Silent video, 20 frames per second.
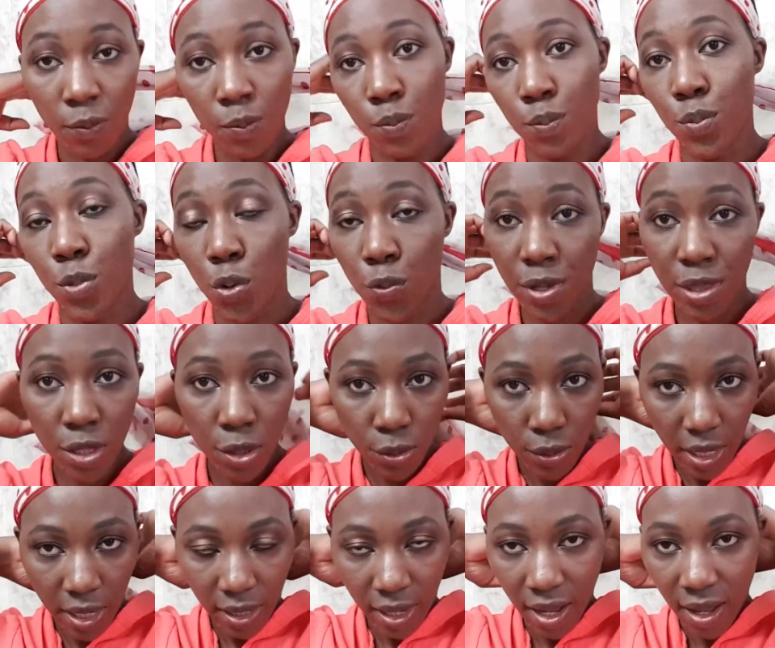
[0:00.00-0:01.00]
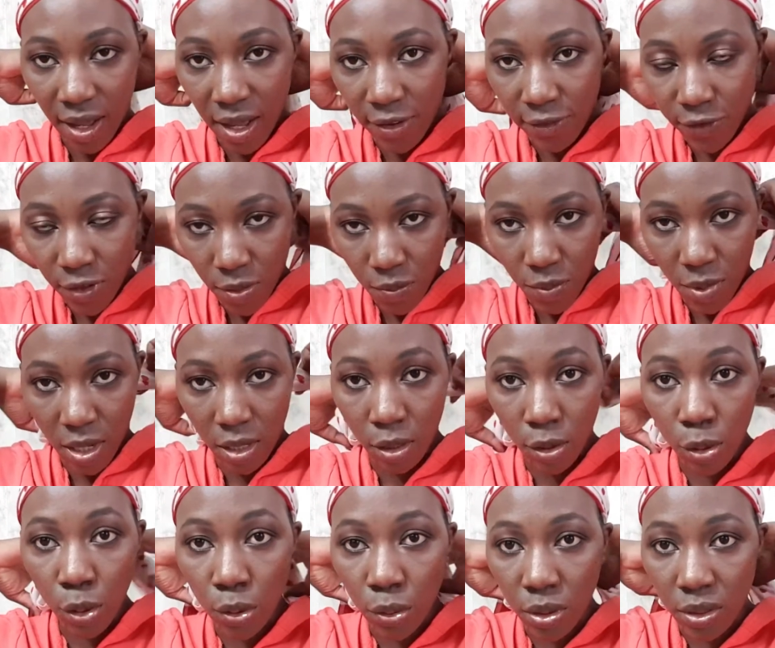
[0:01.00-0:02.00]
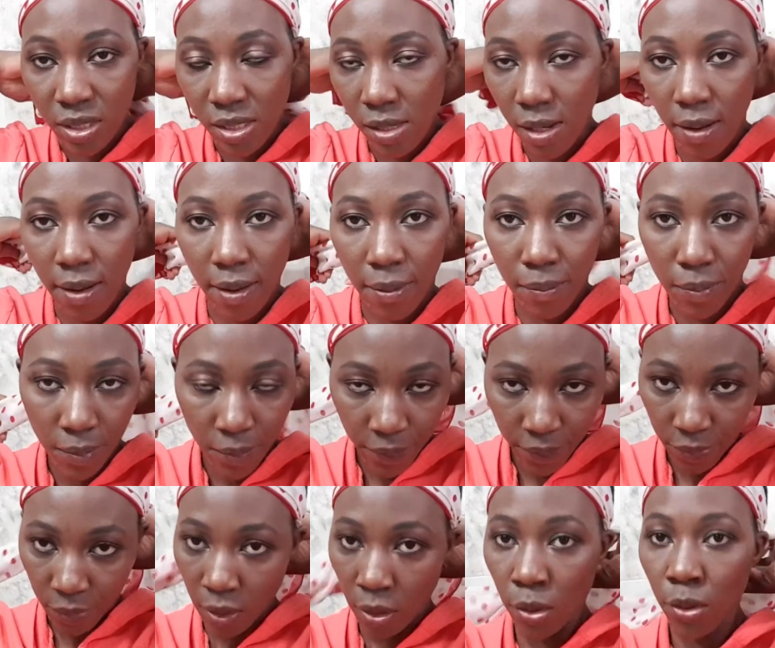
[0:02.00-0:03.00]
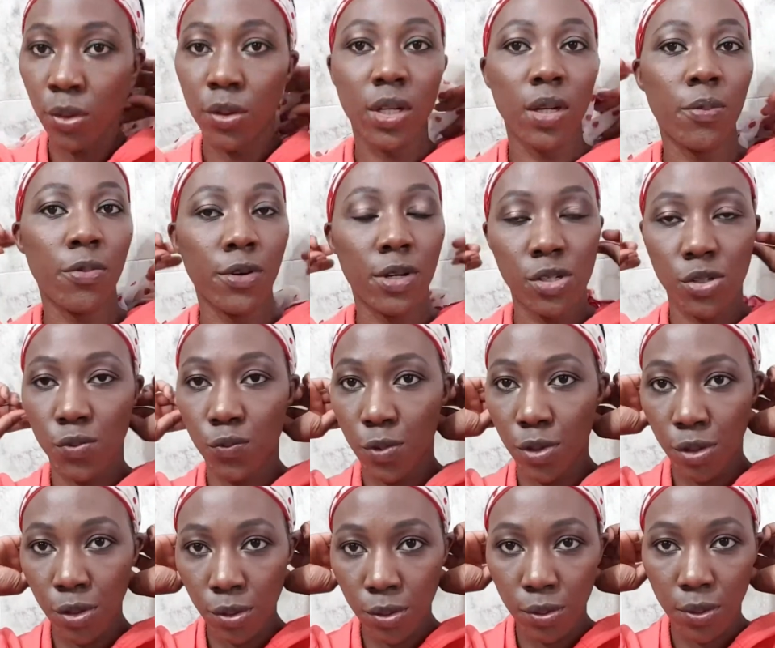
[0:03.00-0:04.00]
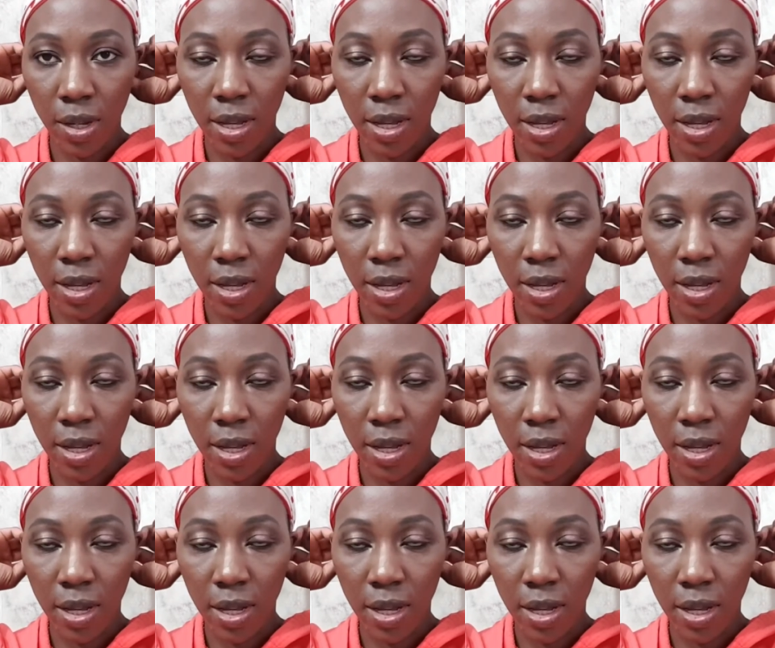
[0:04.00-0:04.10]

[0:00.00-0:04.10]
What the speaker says: more with you, like have a long-term collaboration with you.